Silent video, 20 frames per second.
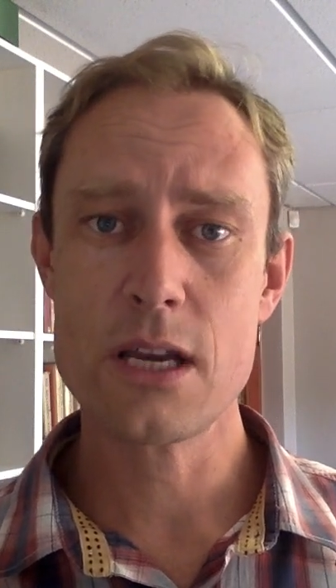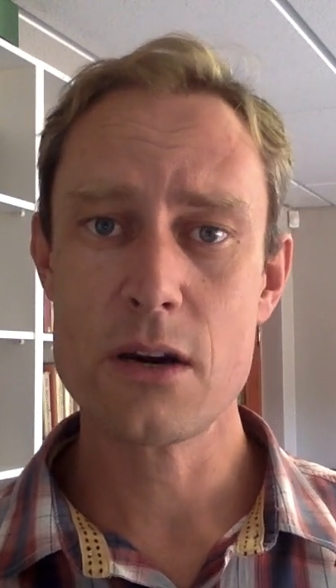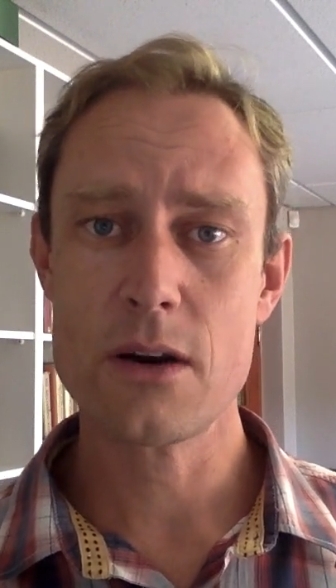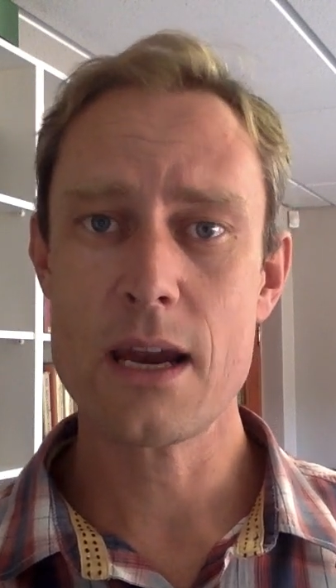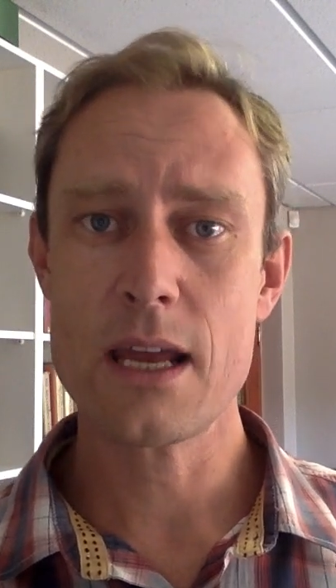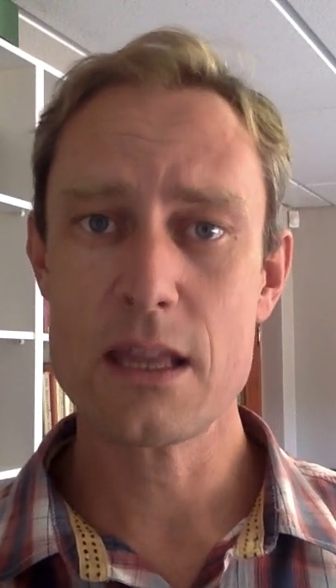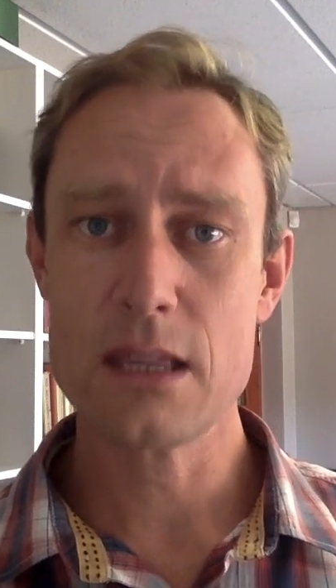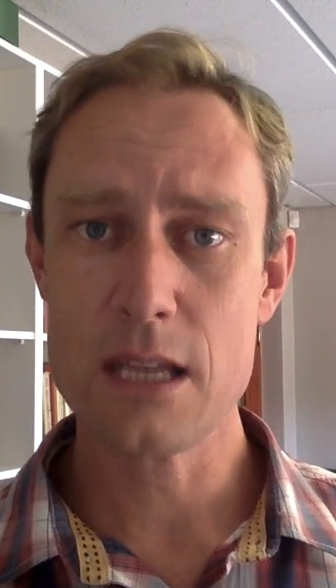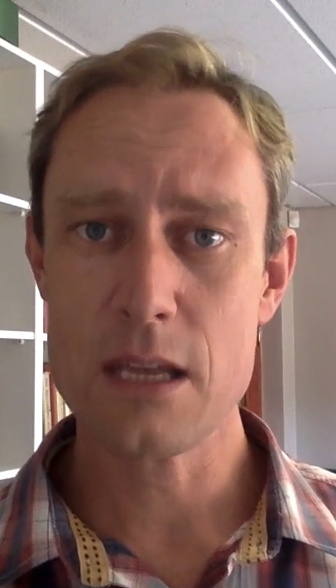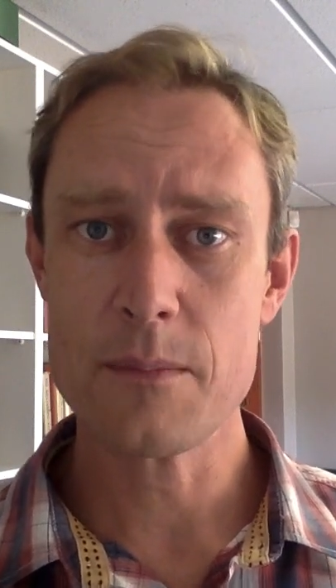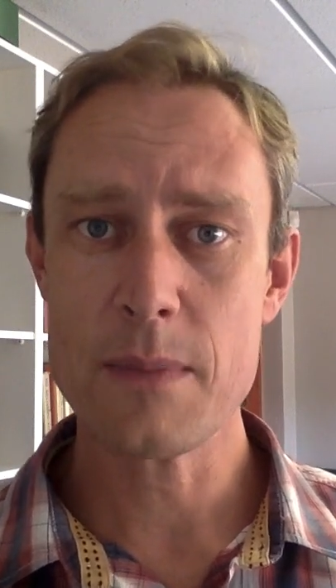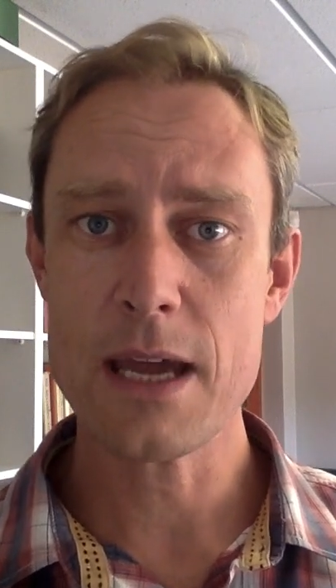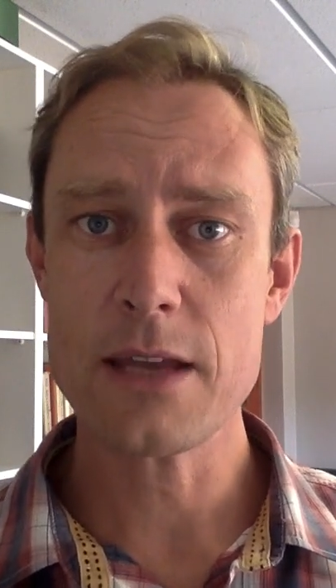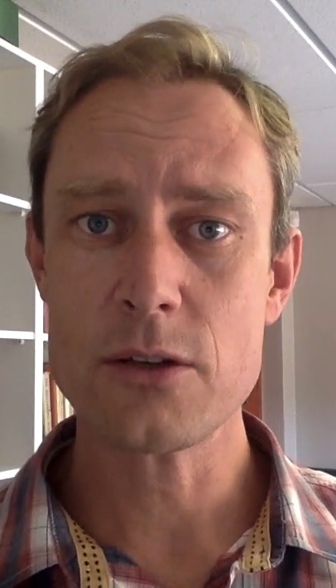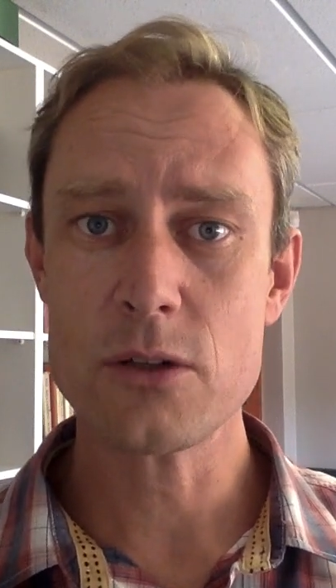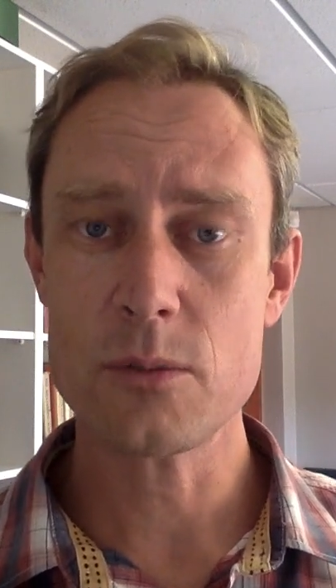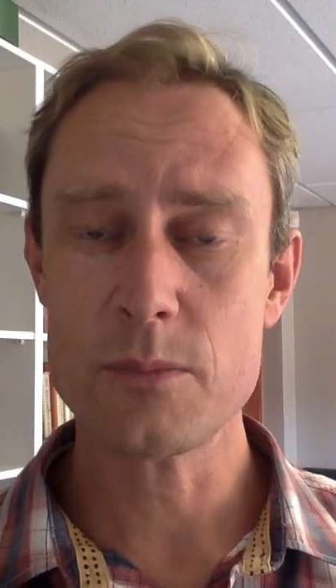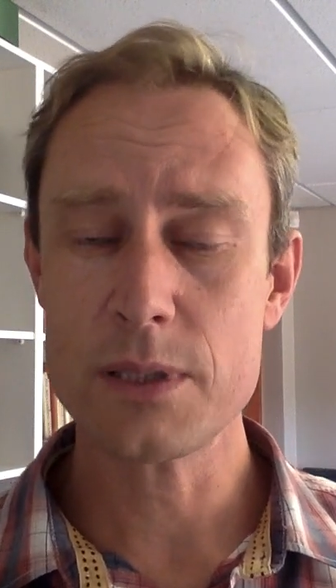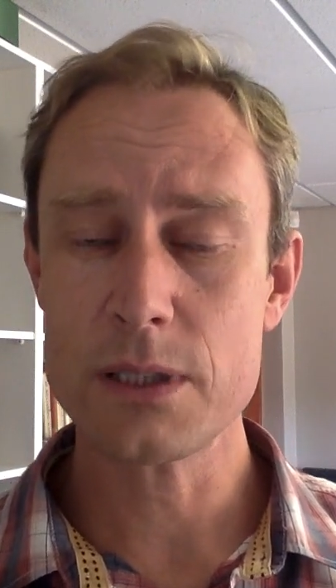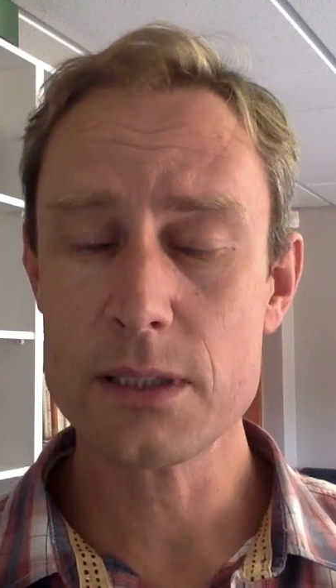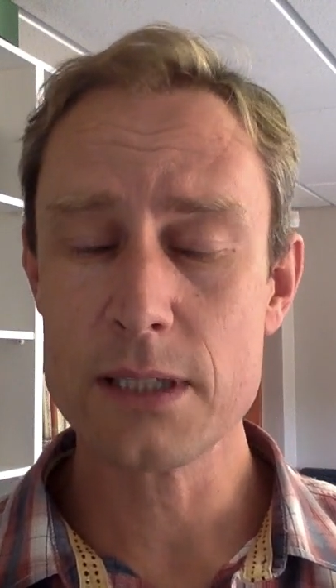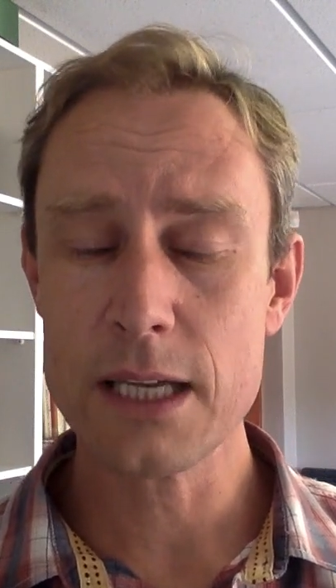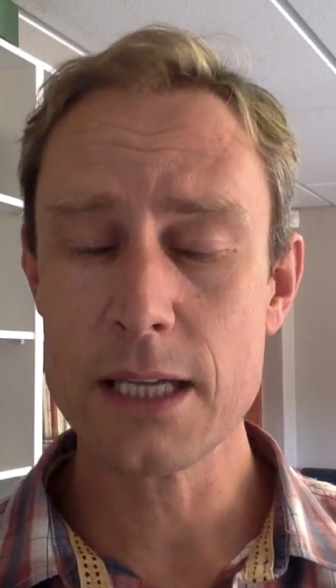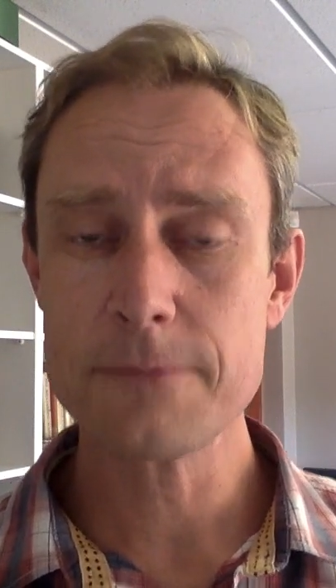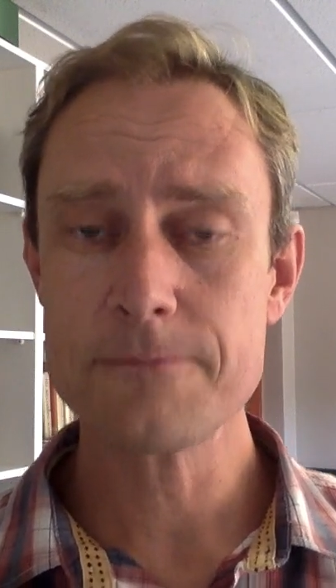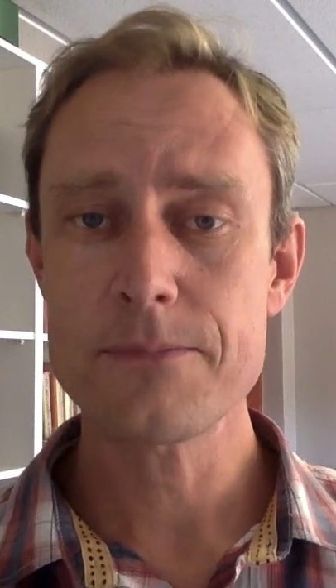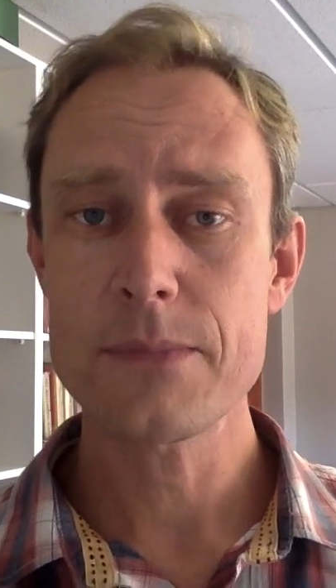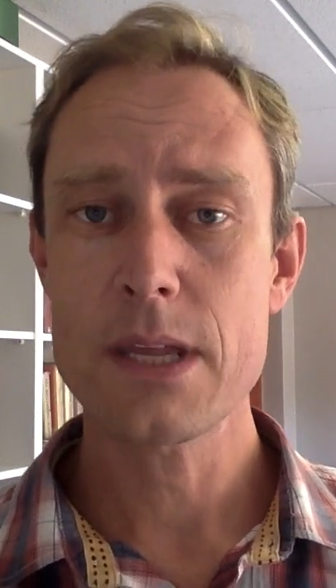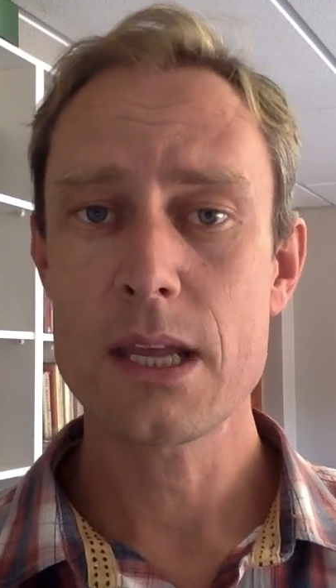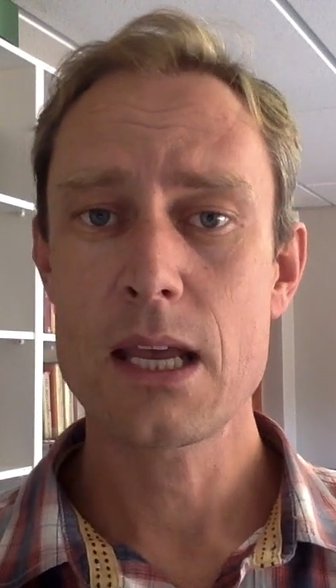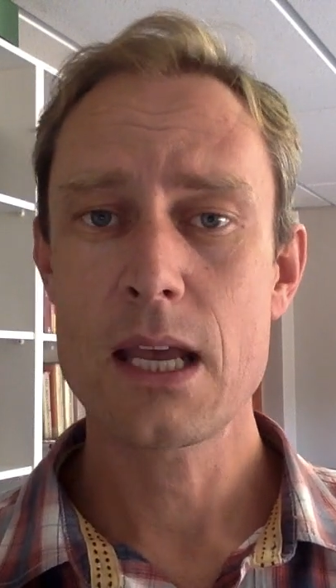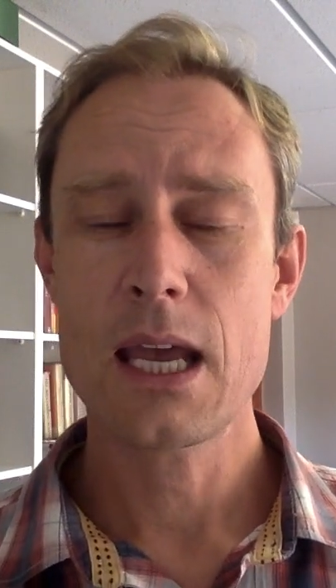here at the Emmanuel building,